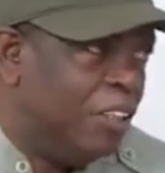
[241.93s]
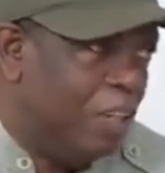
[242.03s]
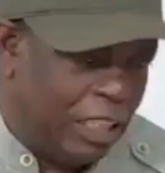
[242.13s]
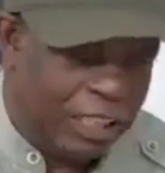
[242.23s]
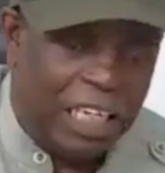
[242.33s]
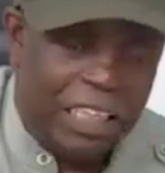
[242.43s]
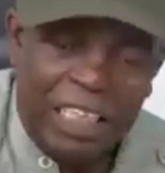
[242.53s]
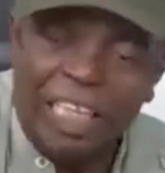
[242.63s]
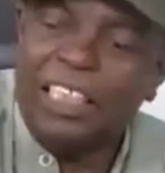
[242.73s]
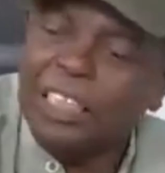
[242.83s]
You understand?
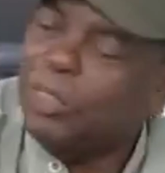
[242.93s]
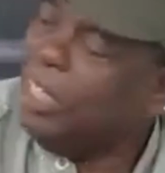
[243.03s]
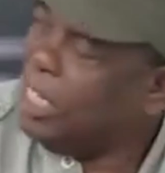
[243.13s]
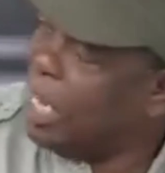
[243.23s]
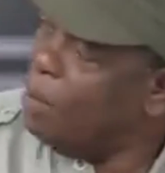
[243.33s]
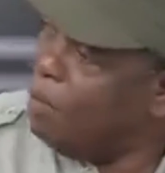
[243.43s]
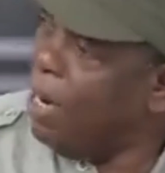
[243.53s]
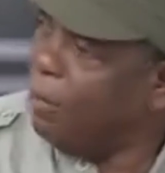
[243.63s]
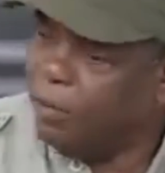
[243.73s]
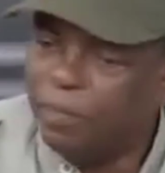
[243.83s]
That's what they care
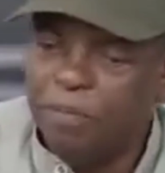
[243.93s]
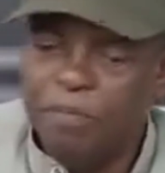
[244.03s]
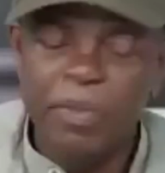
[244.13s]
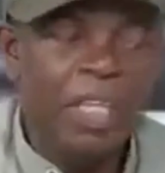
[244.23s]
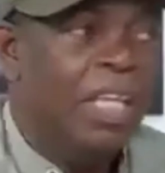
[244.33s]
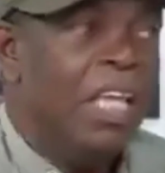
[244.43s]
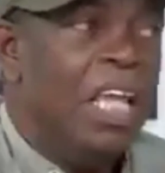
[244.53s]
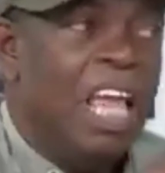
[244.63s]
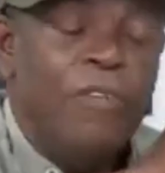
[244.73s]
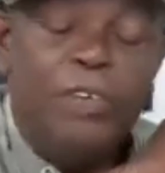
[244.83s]
about.
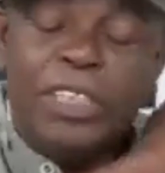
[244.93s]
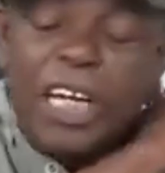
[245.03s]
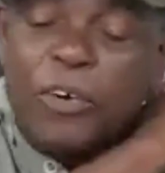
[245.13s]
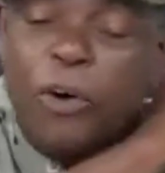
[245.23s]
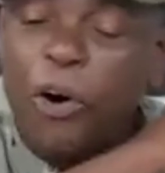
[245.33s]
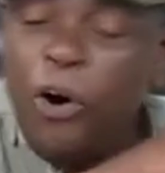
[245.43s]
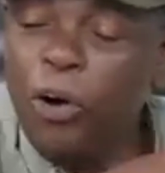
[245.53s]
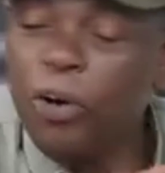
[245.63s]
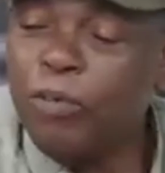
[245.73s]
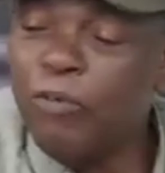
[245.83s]
If you take
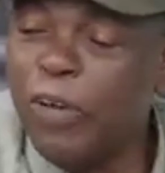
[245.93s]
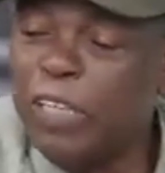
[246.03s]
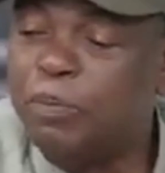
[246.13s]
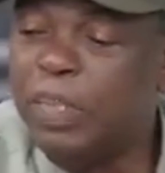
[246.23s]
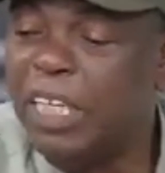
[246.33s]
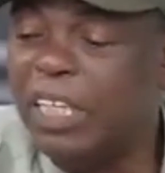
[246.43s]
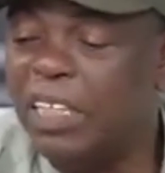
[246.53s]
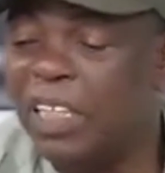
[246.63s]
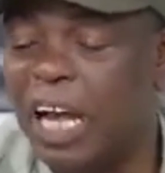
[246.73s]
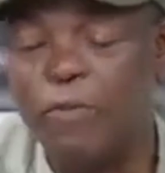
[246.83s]
all of the
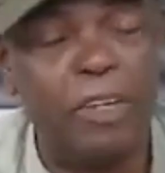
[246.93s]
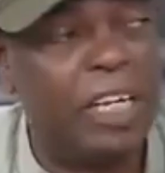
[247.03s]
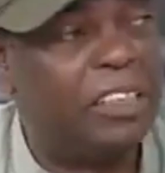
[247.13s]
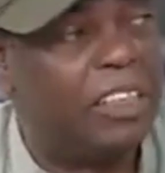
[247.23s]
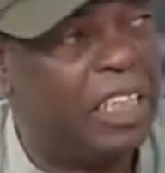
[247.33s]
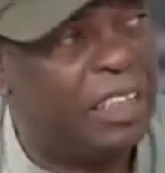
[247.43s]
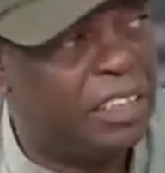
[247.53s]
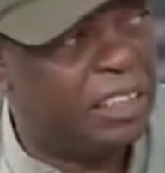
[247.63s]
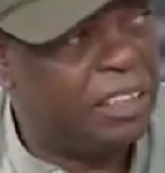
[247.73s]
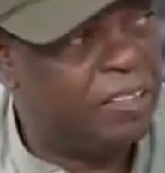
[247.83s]
French-speaking African
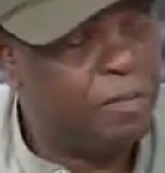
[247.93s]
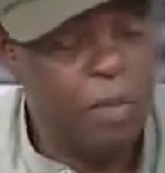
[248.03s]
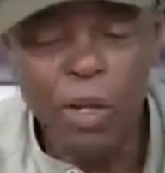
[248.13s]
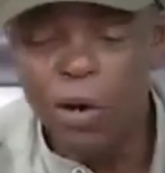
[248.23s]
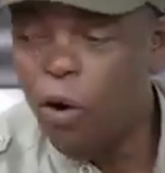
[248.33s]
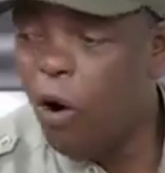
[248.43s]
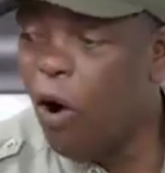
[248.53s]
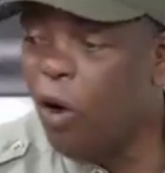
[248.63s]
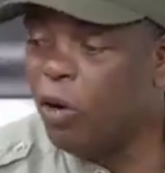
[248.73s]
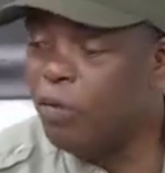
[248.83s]
states,
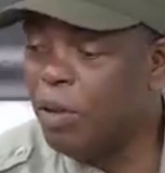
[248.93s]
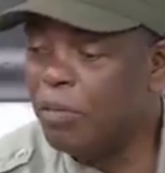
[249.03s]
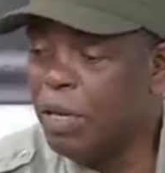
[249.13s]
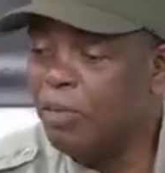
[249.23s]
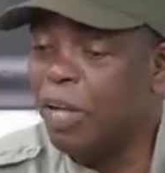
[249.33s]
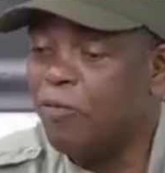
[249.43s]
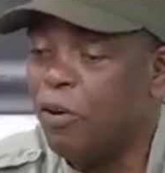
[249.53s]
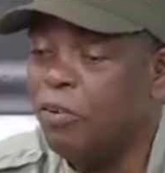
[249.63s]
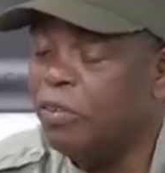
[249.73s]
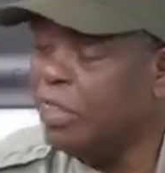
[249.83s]
all of them keep their
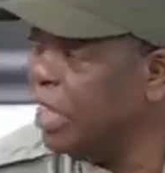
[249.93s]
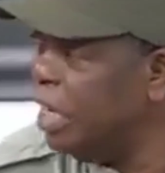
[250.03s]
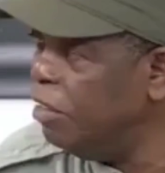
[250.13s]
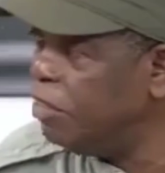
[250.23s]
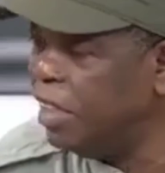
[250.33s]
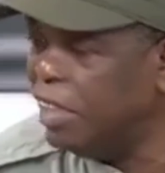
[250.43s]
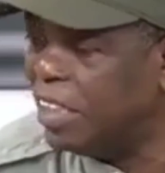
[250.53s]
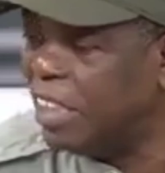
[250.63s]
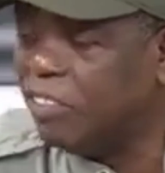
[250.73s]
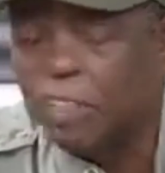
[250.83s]
foreign reserves in the
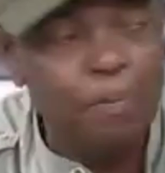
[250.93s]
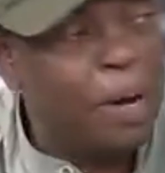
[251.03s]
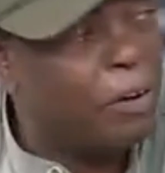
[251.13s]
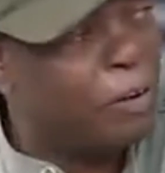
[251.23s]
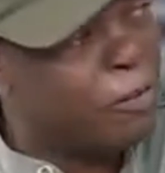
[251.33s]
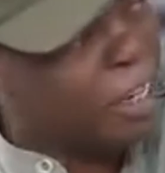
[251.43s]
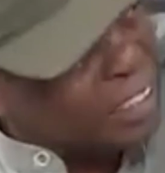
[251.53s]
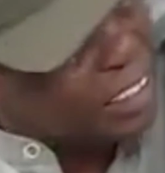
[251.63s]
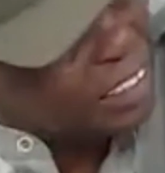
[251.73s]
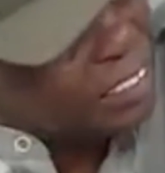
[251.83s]
Central Bank of
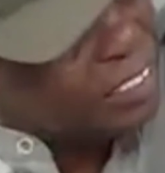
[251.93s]
France.